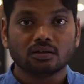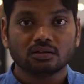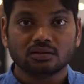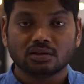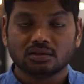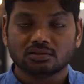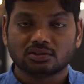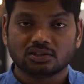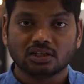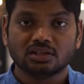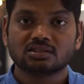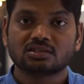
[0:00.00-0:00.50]

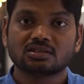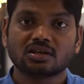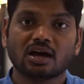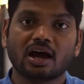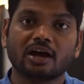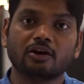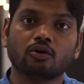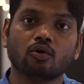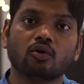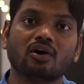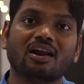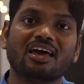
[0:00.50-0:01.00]
Since I
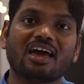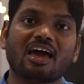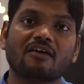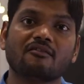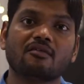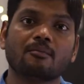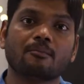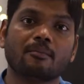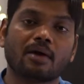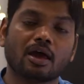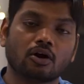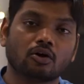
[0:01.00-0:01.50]
don't have a
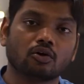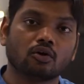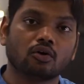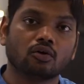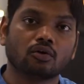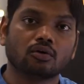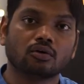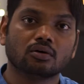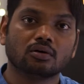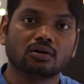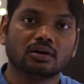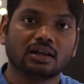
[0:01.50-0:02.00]

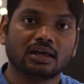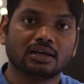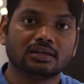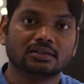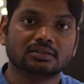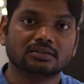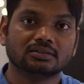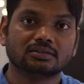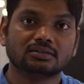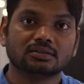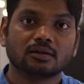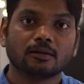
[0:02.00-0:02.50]
macro
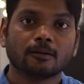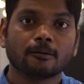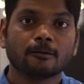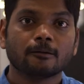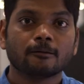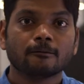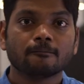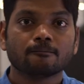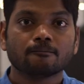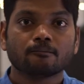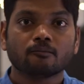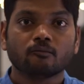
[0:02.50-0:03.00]
lens,
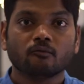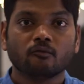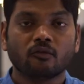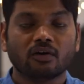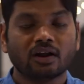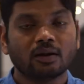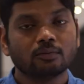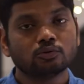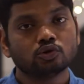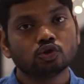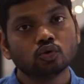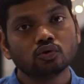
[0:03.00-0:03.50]
when
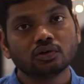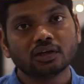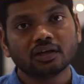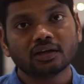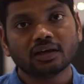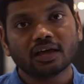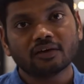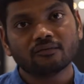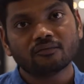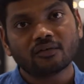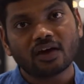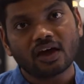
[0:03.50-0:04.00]
I'm shooting
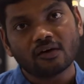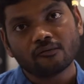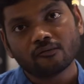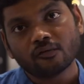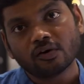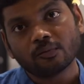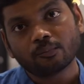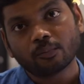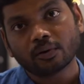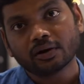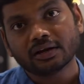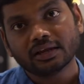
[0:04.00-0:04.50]

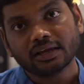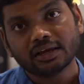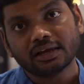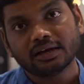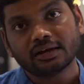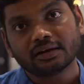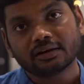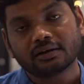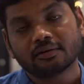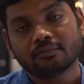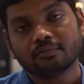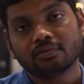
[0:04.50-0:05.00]

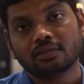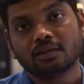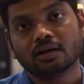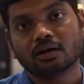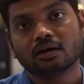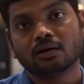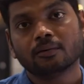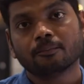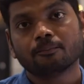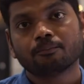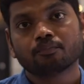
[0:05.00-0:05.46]
f1.8, the